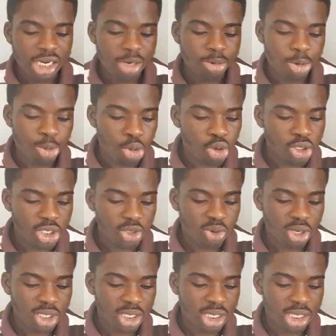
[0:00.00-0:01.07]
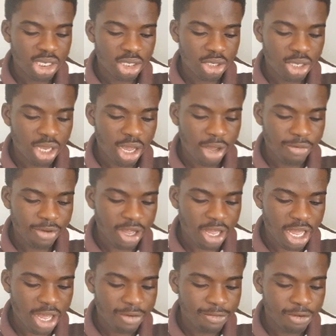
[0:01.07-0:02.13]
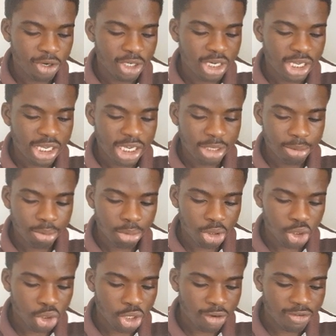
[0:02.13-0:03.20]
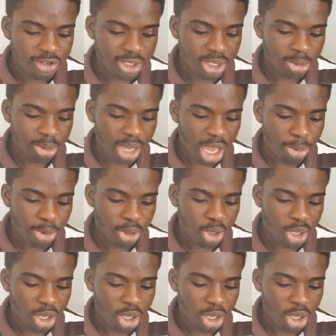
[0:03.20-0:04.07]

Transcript: propose is what a 4-layered model of TCP IP.